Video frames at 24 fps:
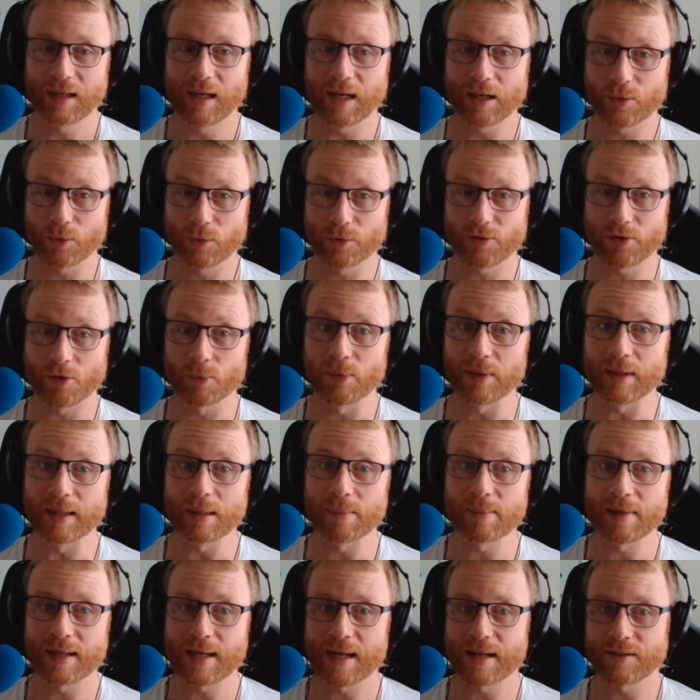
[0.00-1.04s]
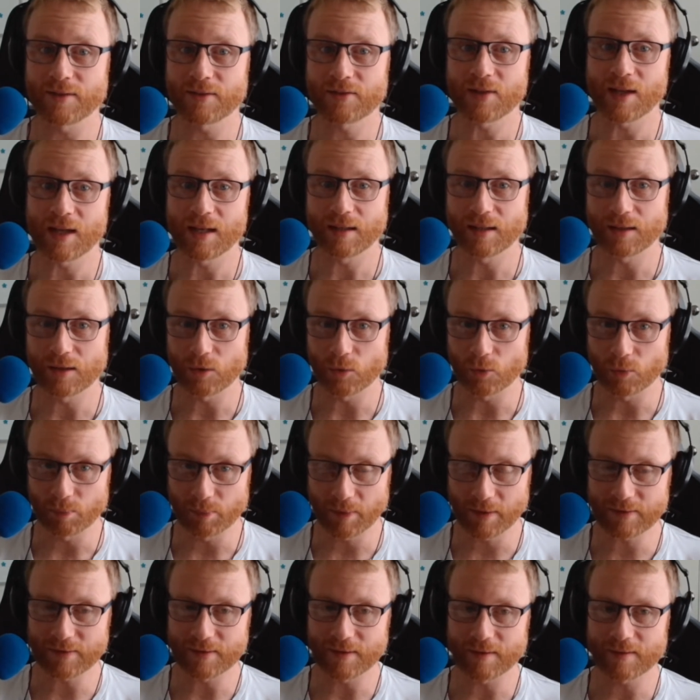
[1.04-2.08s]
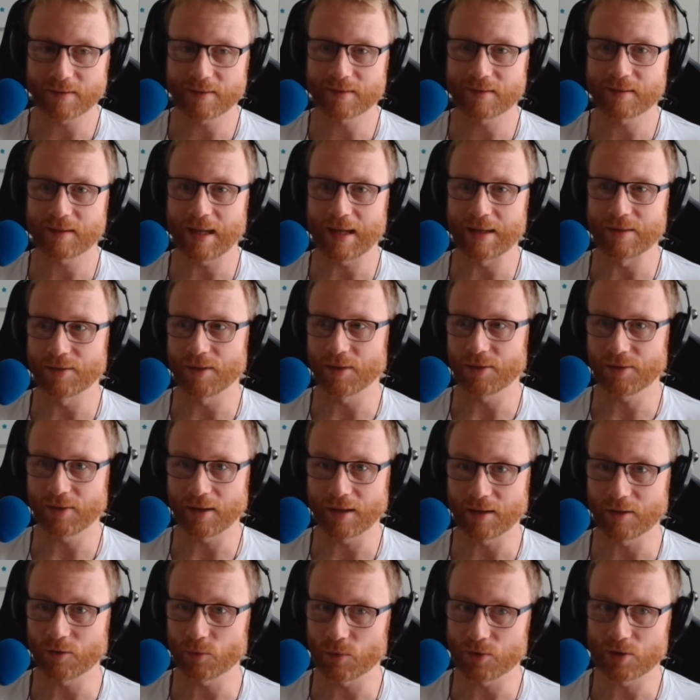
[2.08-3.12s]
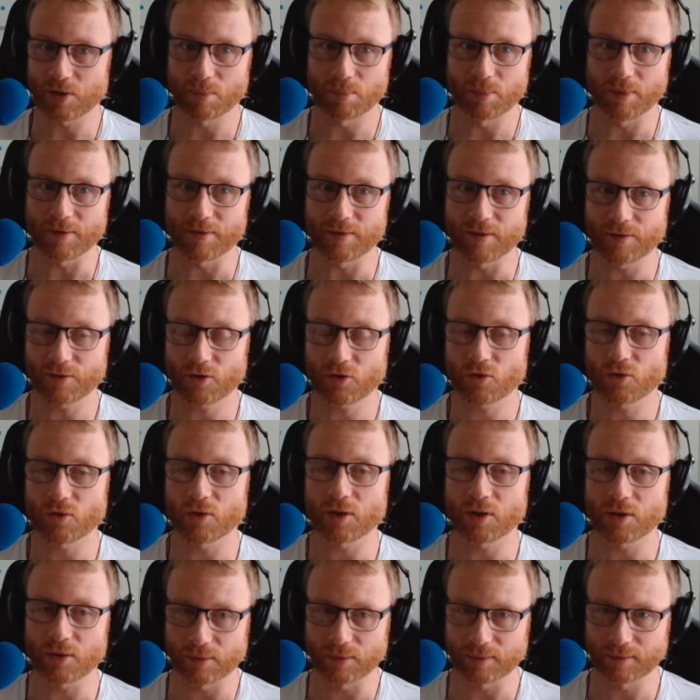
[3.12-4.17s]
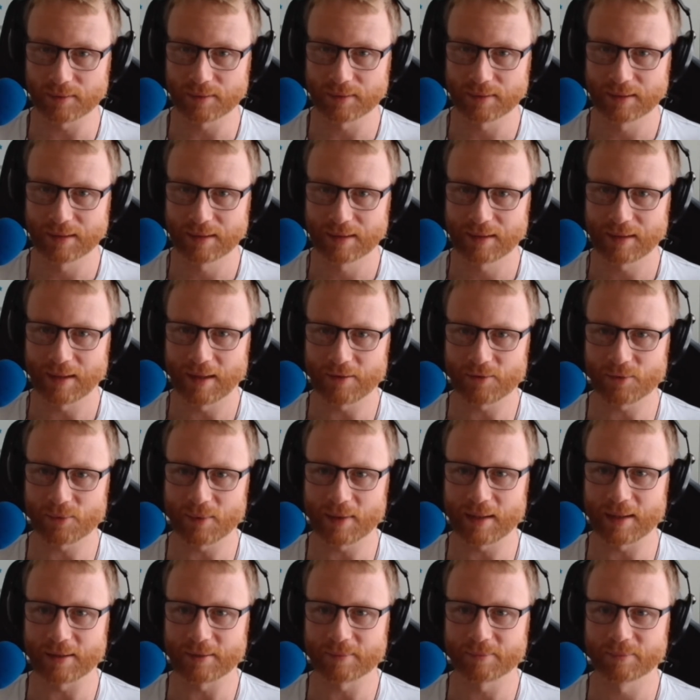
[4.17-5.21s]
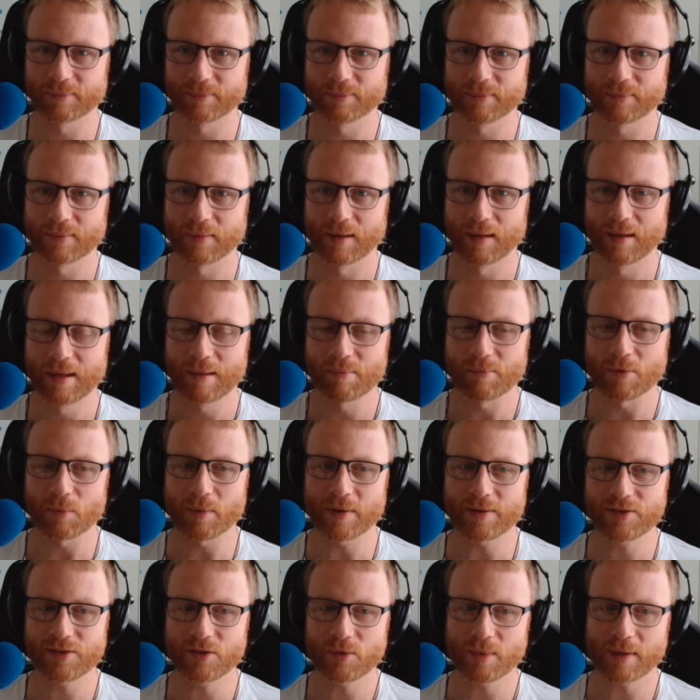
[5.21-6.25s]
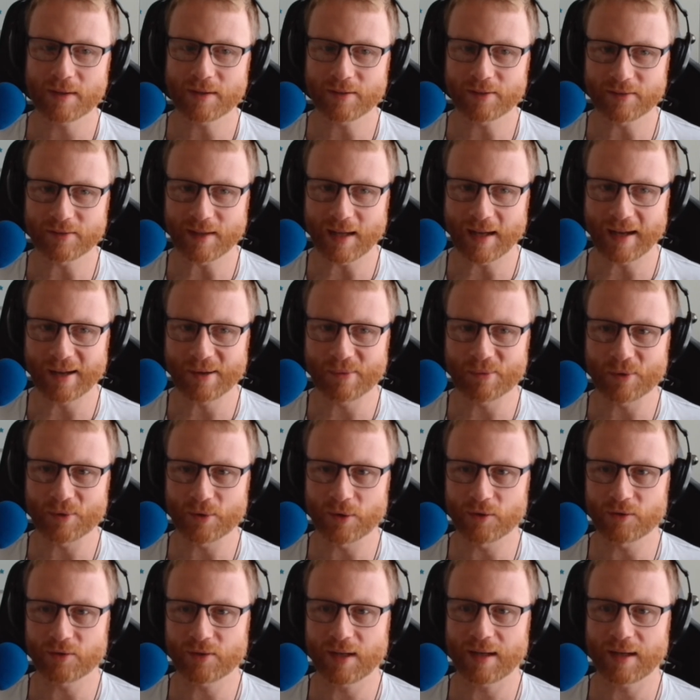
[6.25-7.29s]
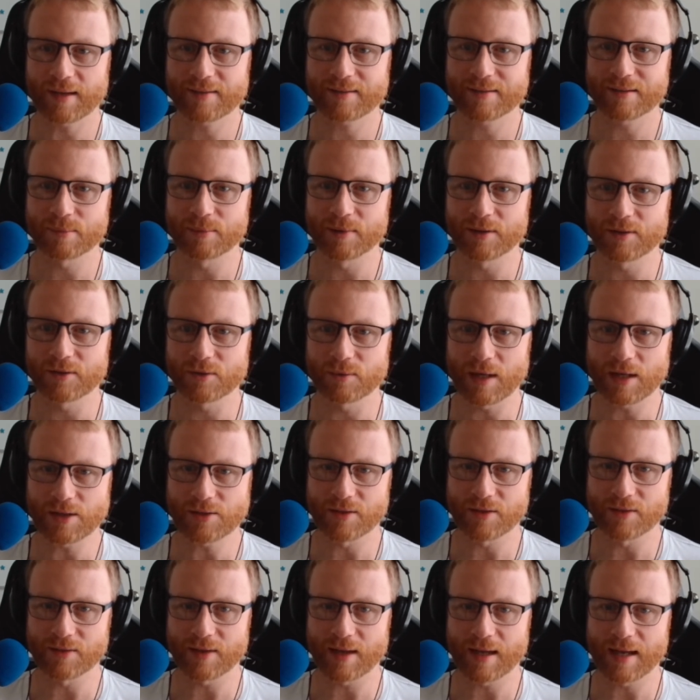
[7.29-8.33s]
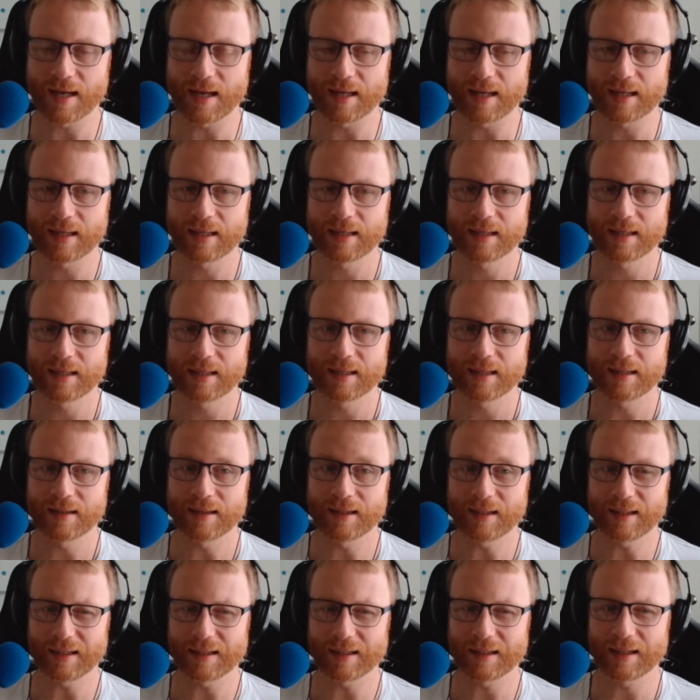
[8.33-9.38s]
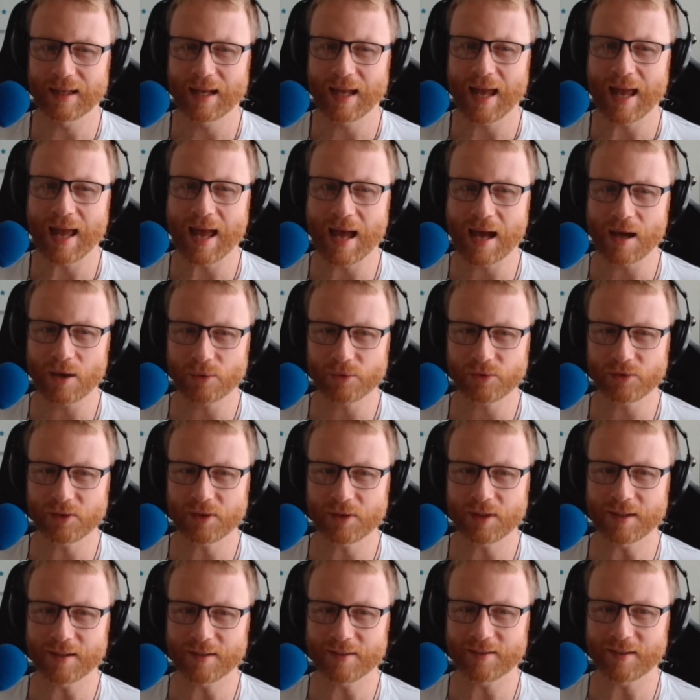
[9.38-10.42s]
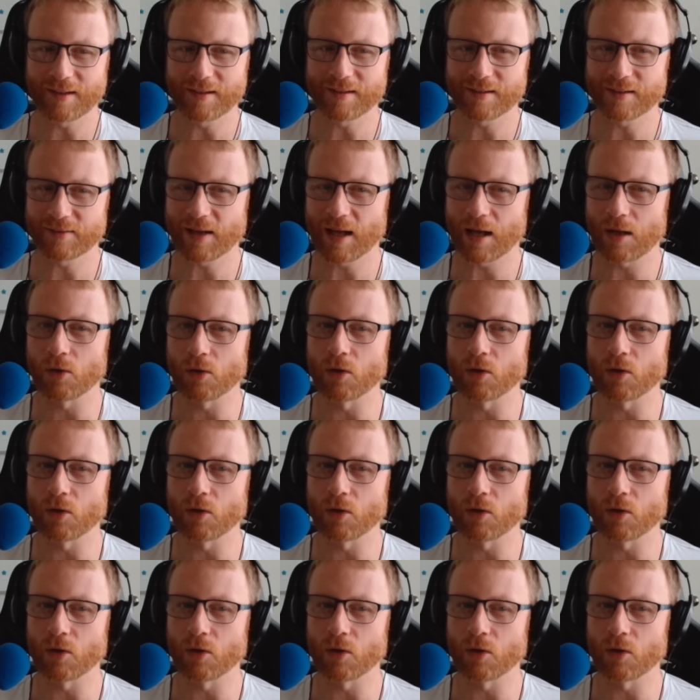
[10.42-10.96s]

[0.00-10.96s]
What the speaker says: It could also be about understanding your business and the things which are business critical as well. But once you understand what those customer interactions are, then how do you get a sense of how